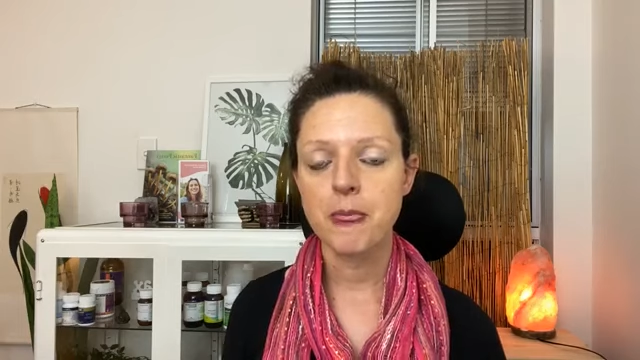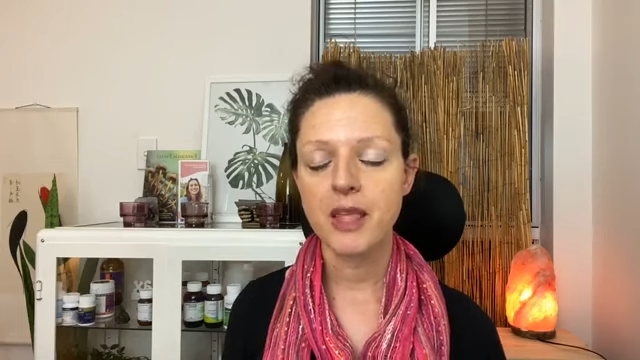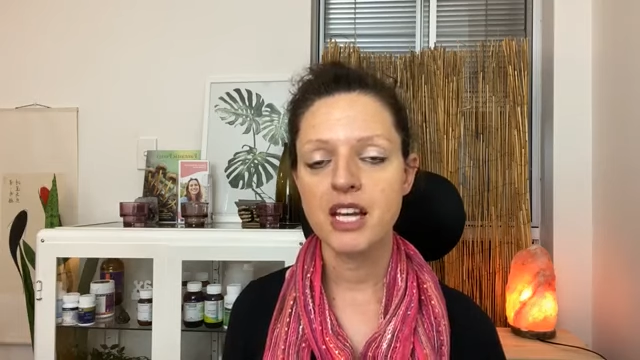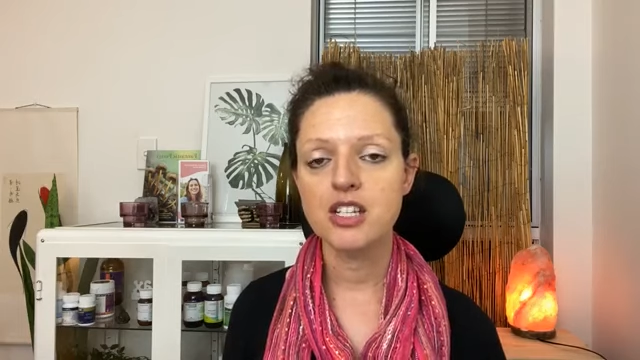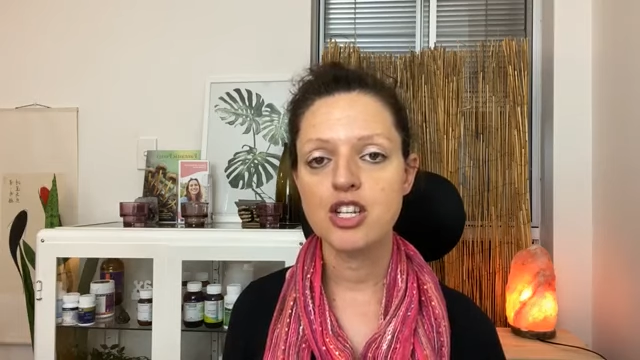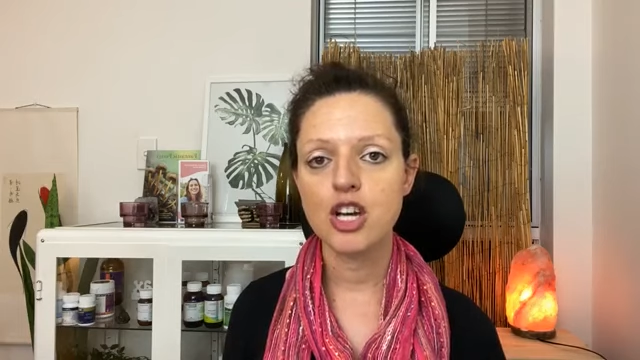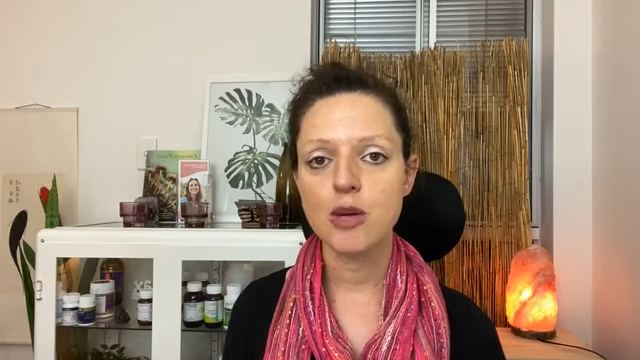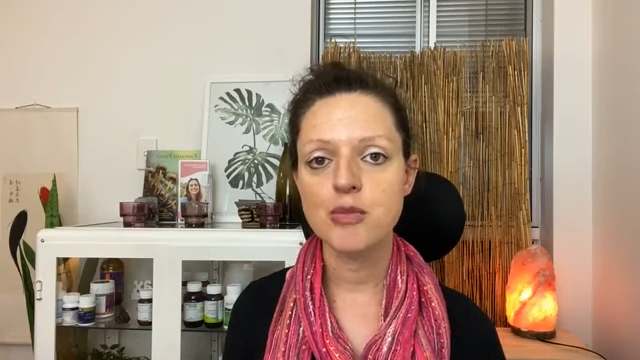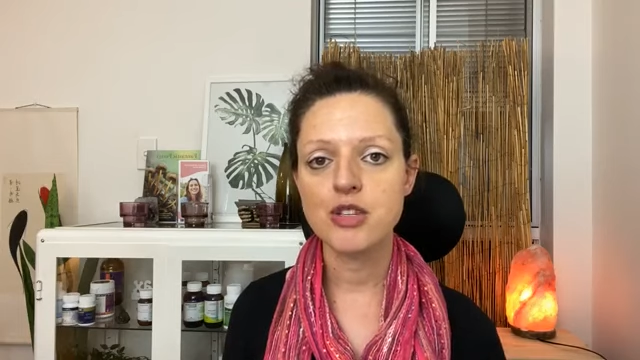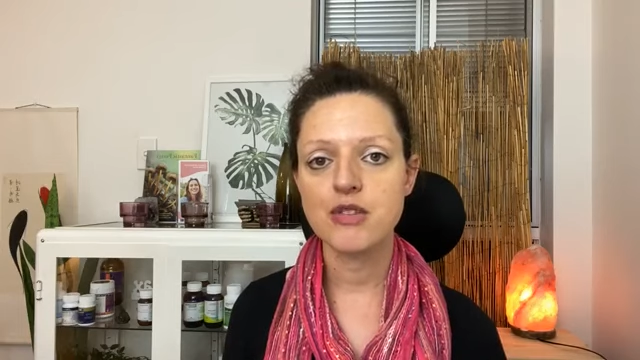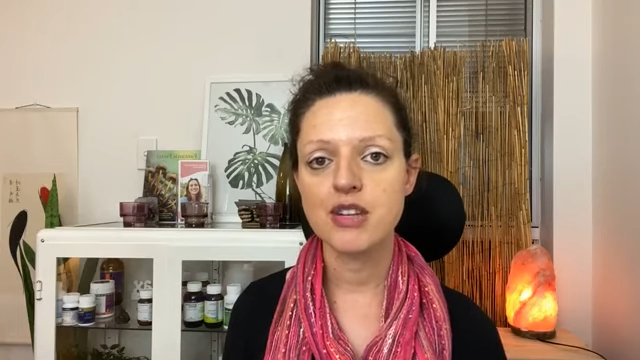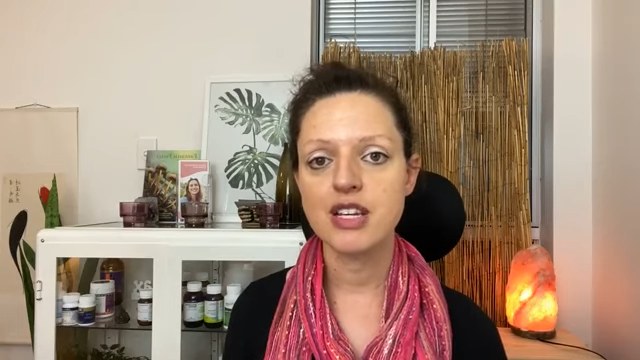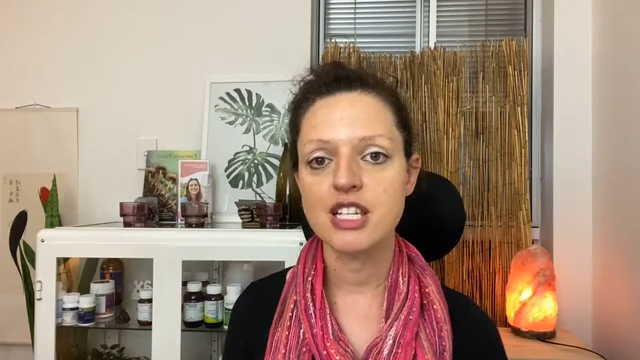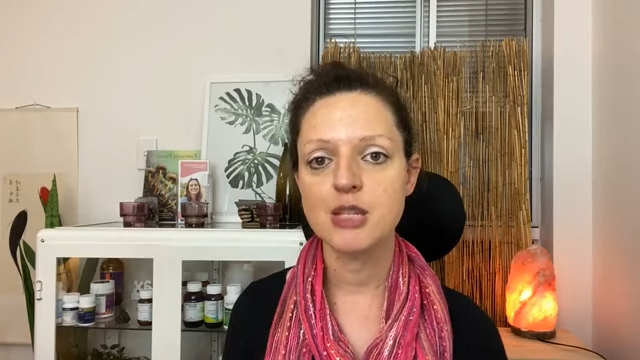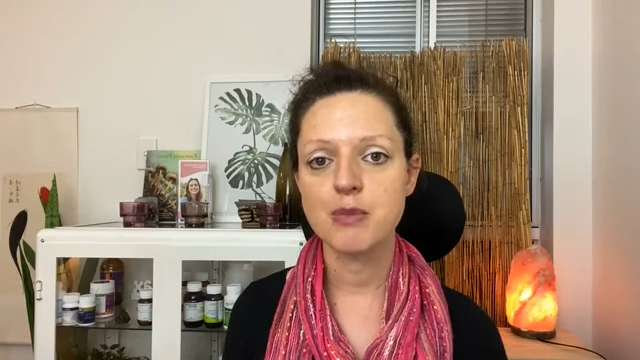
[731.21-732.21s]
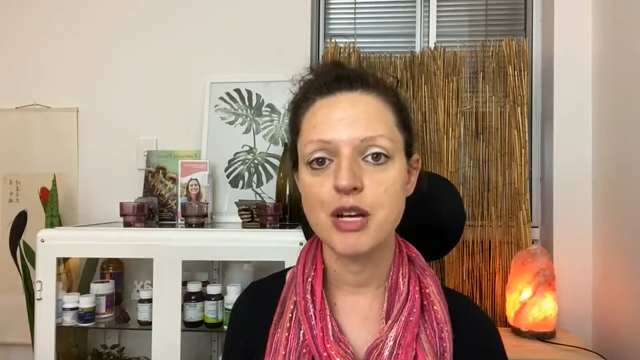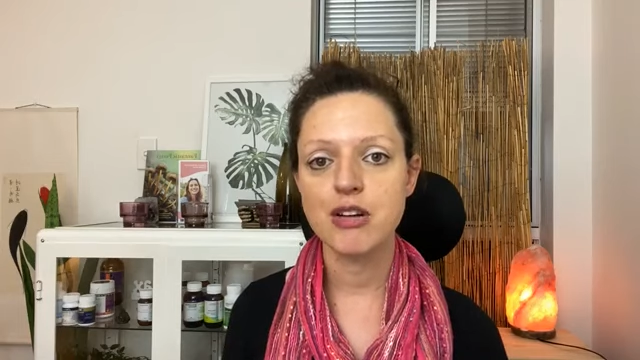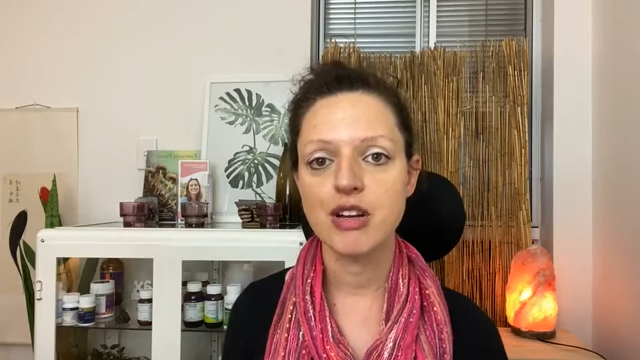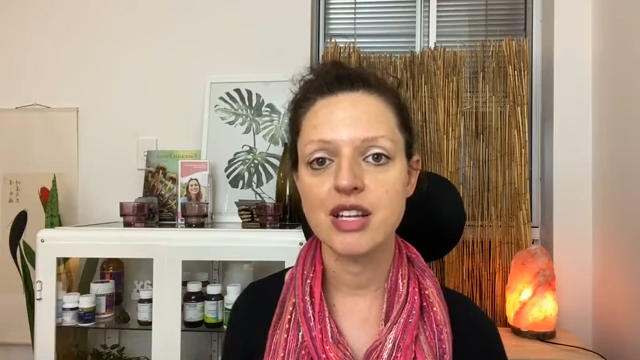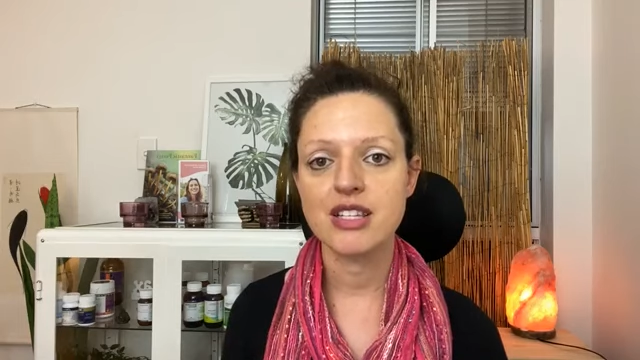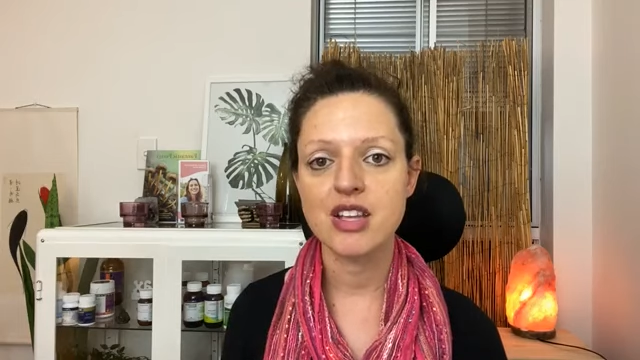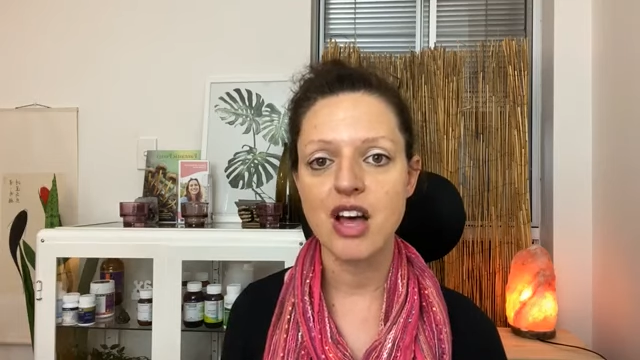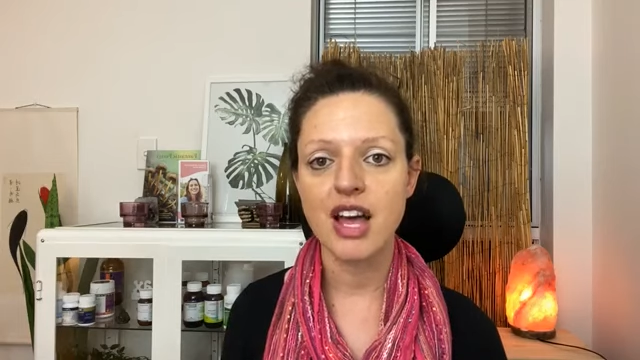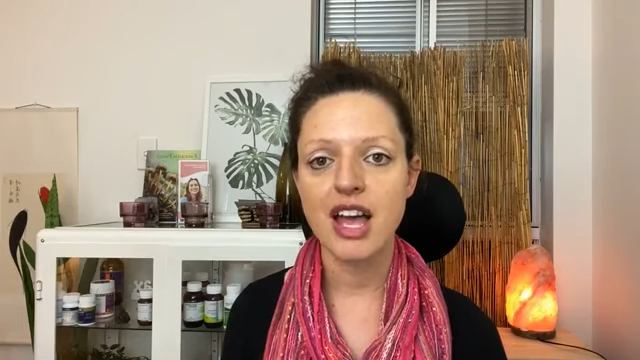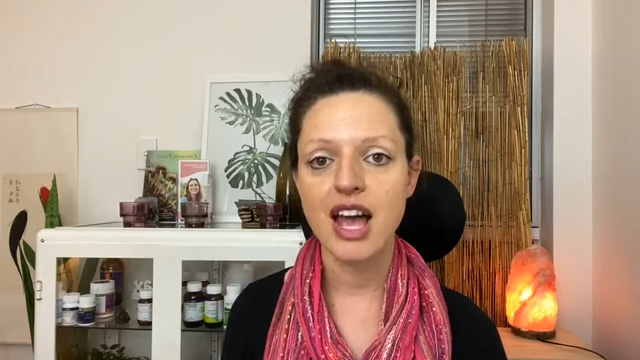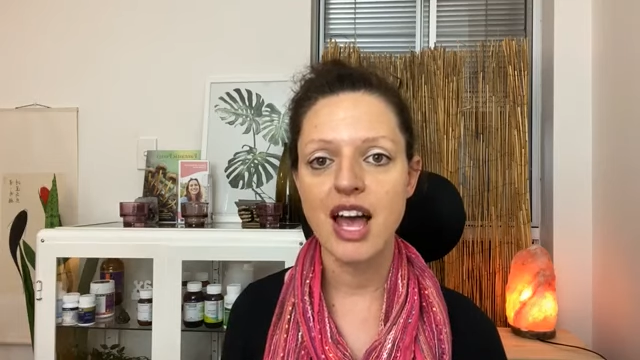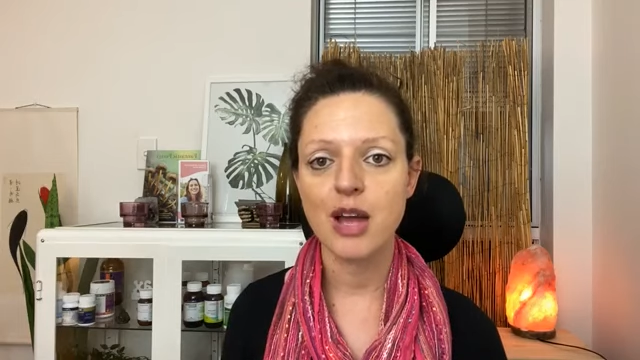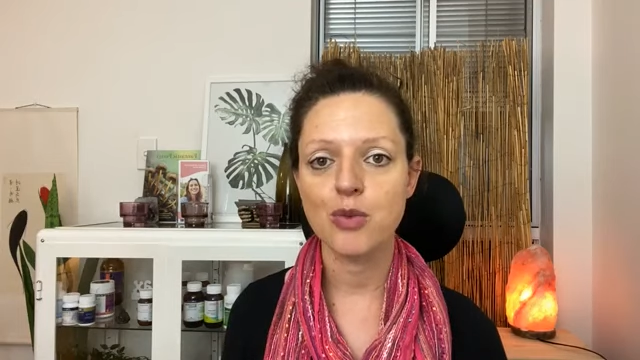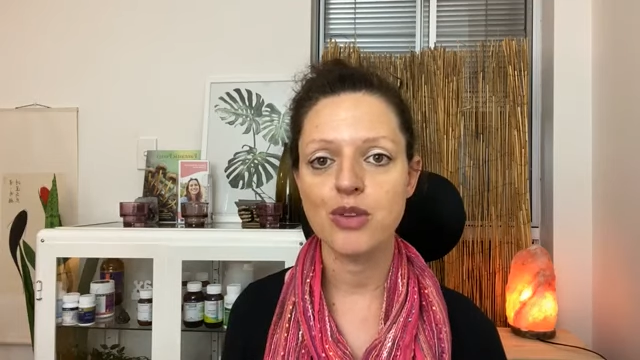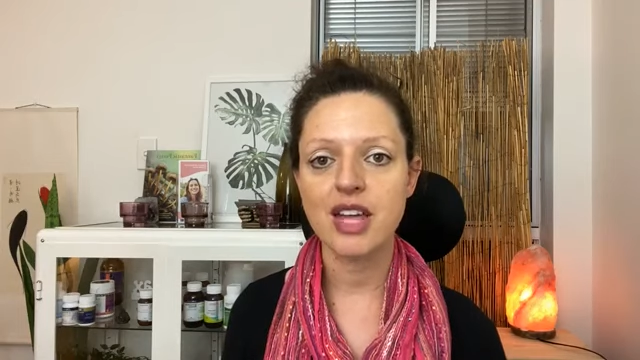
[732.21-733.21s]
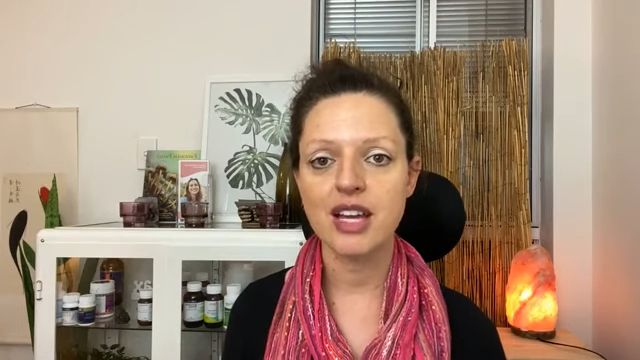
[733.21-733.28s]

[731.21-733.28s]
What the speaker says: in terms of an experience I had with